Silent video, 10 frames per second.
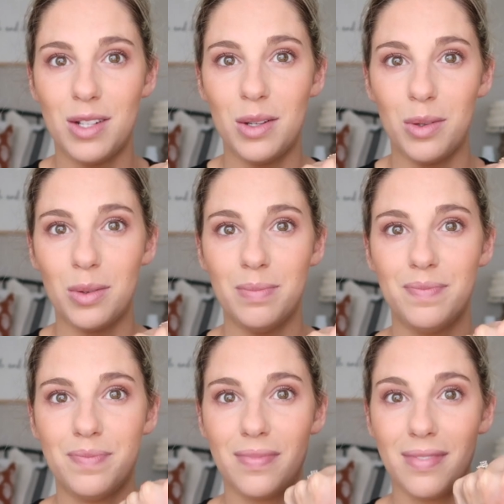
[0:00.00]
to
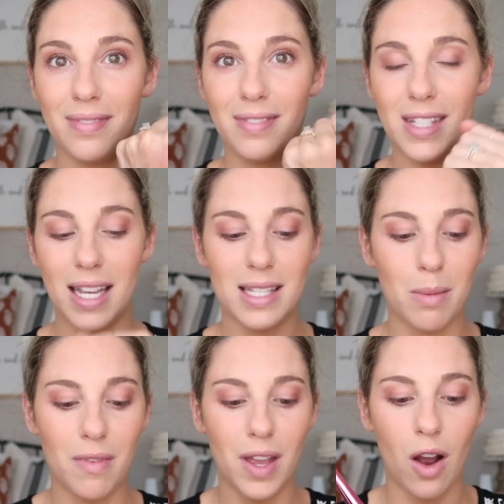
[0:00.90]
take
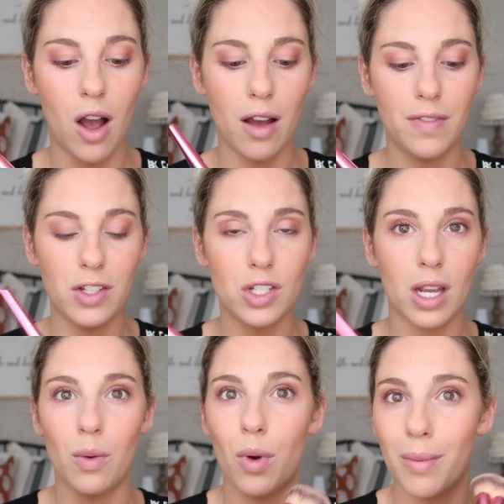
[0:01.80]
some of it off and just
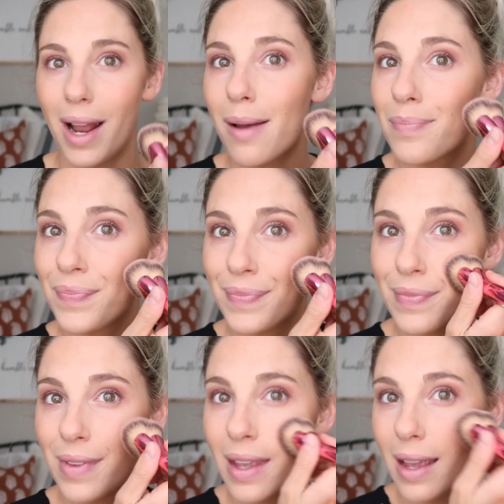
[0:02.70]
kind of warm it up.
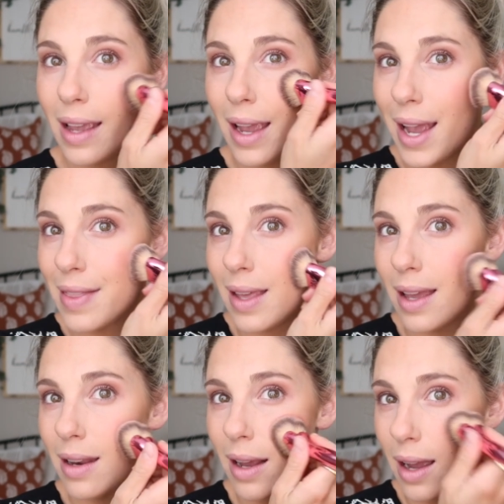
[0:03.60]
And
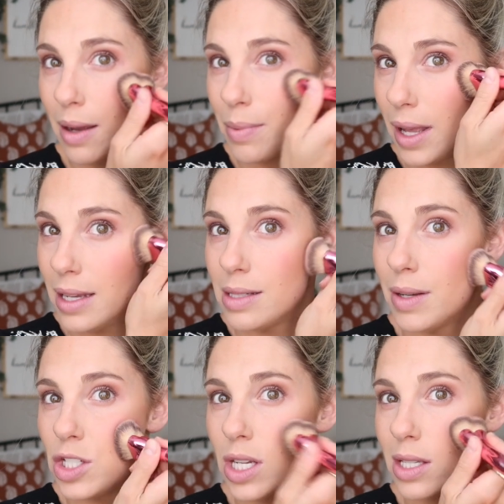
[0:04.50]
then I apply it to
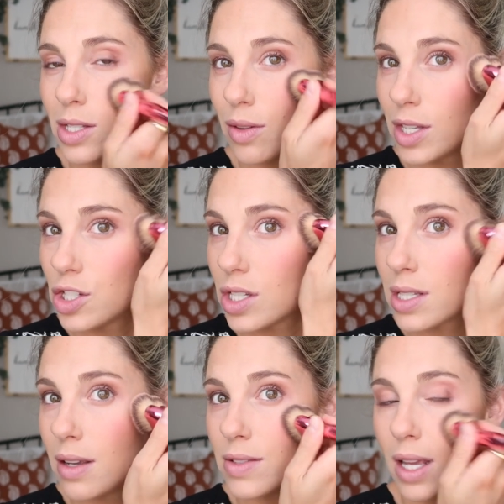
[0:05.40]
my cheek. So this
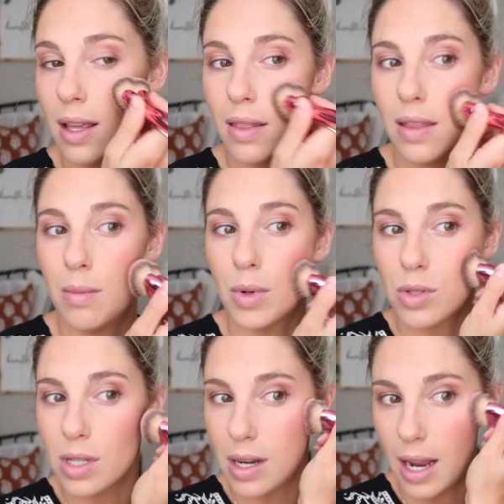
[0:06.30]
just gives like the
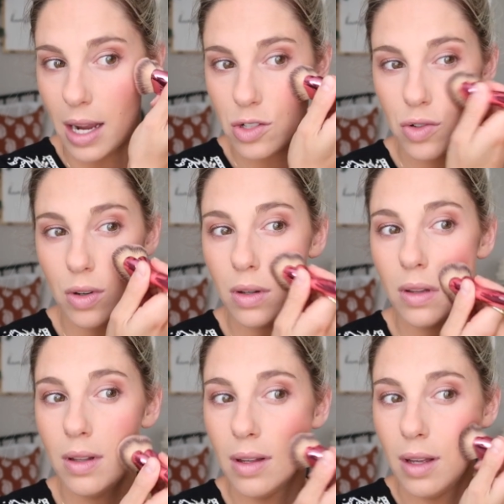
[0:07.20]
most
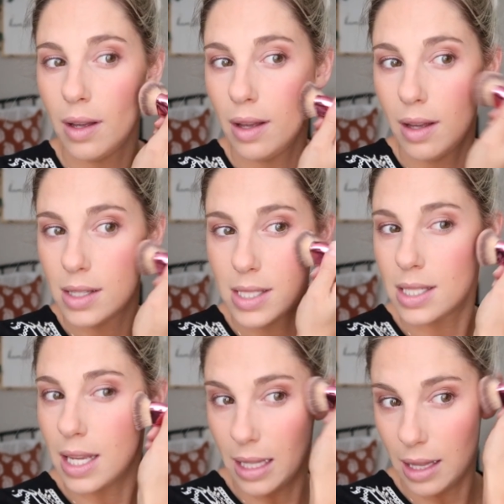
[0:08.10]
natural
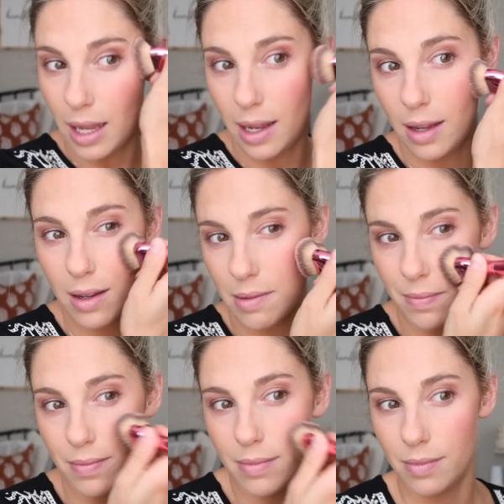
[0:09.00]
skin-like
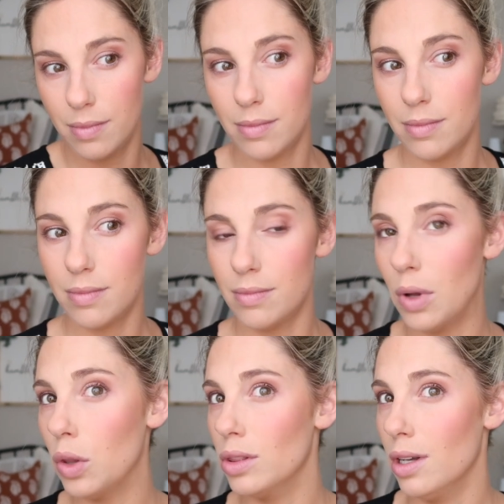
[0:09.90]

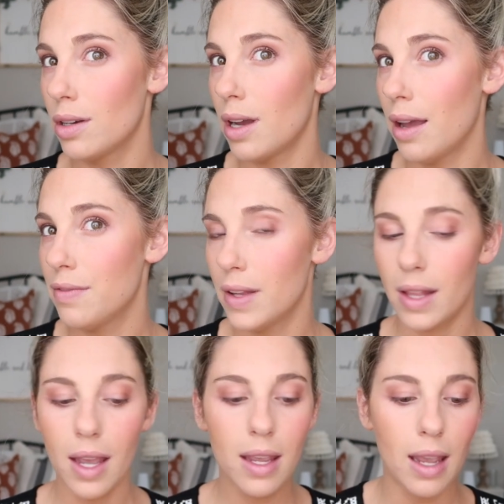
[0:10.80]
look, I feel
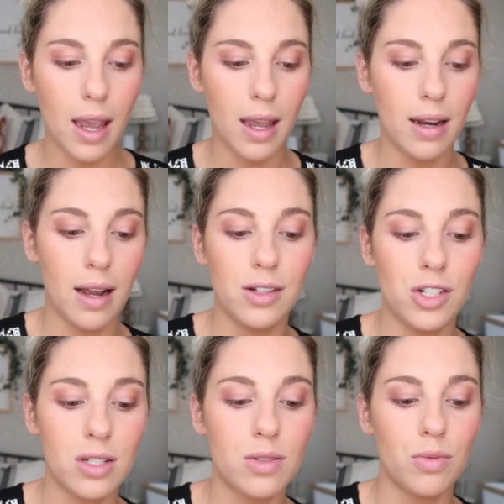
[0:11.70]
like, and I
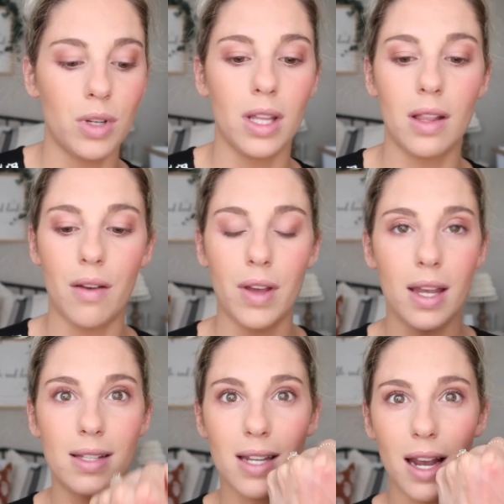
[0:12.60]
just really love
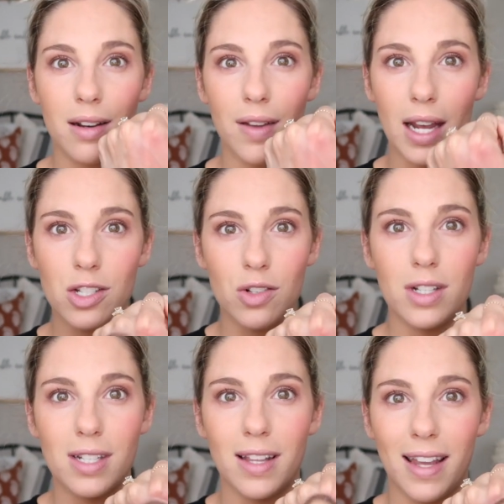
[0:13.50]
it. It's kind of
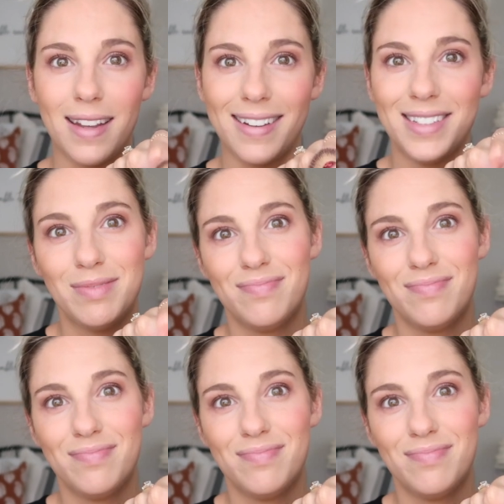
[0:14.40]
extra to like